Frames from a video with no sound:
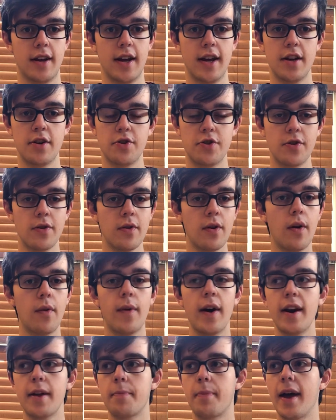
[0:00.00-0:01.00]
And you're
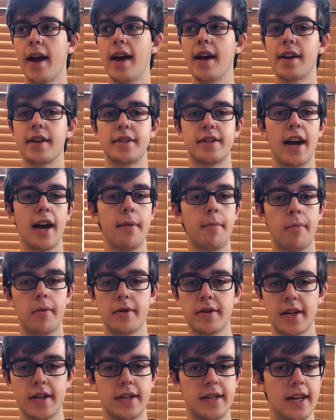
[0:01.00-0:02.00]
already paying 10%
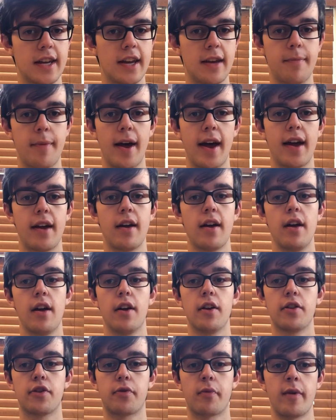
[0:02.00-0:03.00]
to eBay,
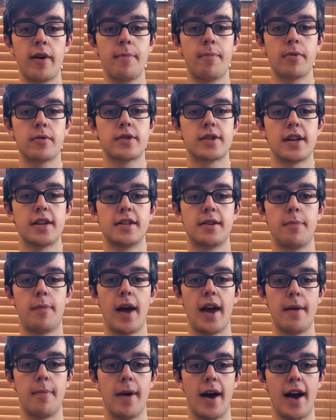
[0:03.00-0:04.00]
3% to
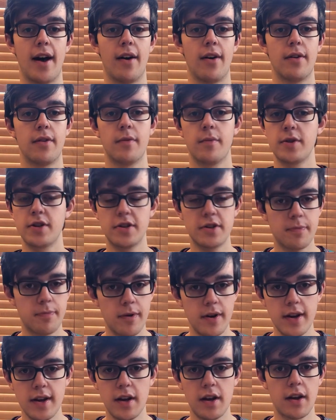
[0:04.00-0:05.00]
PayPal, which is a
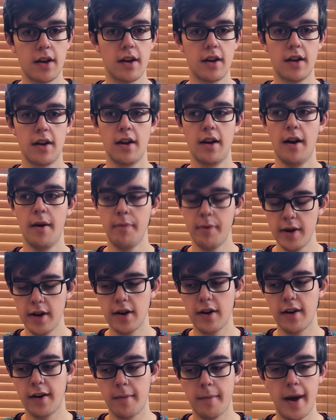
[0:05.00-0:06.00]
pretty
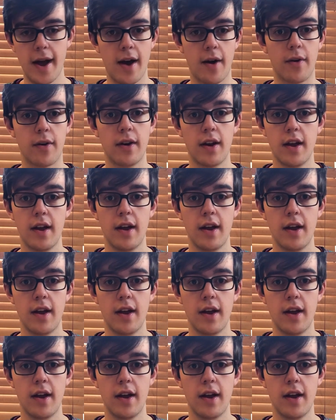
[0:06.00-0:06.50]
good amount.